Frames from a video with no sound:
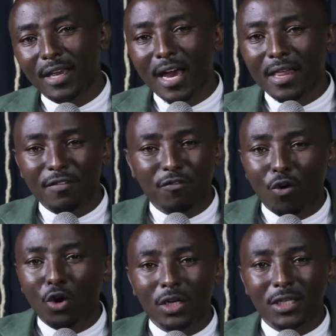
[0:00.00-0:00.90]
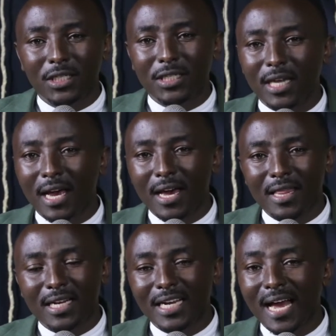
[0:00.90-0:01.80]
the faults
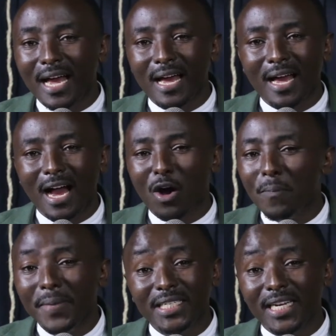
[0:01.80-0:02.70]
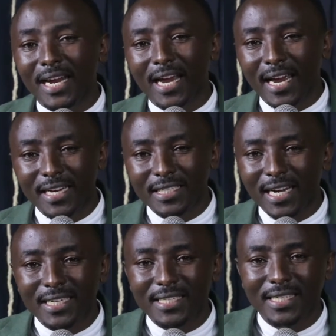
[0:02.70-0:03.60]
that are committed against
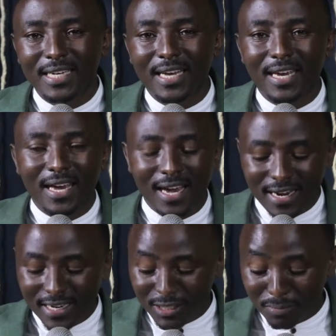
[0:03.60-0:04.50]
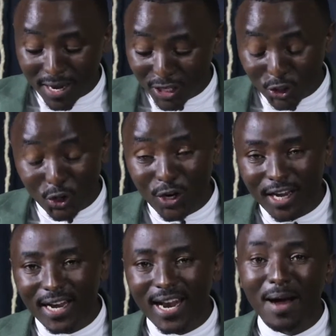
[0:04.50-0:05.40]
us. And it's my
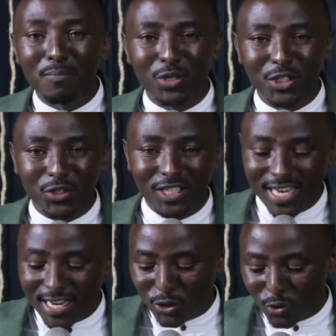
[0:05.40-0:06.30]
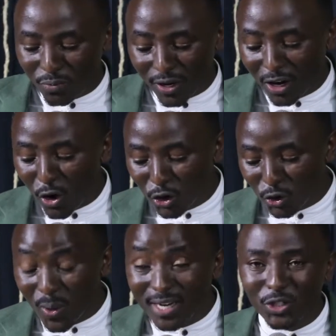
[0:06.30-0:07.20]
joy and humble duty just to bring
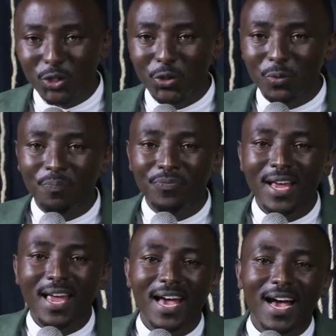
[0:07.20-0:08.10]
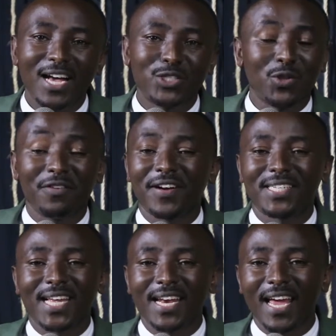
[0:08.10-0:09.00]
God's word to you. So the
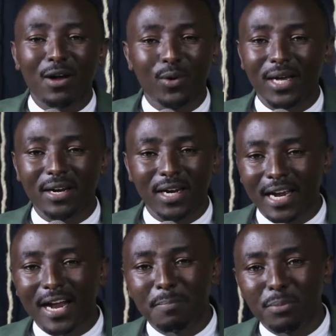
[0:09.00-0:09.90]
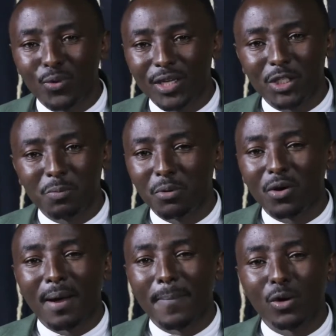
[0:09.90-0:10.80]
first Sunday, a quick recap, we
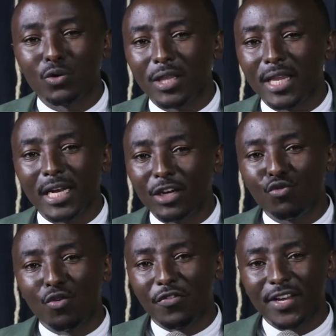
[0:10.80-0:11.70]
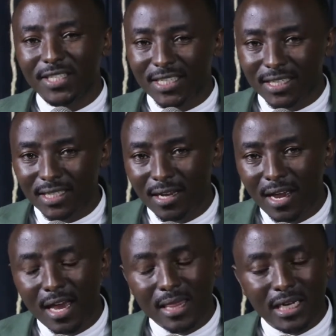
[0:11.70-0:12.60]
spoke about the little offenses
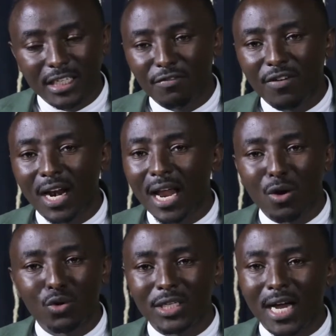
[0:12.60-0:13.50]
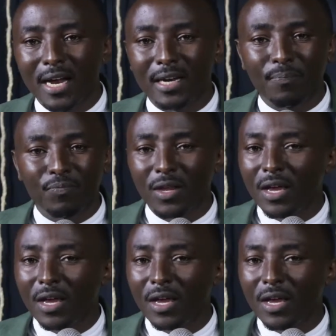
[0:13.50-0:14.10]
that if allowed can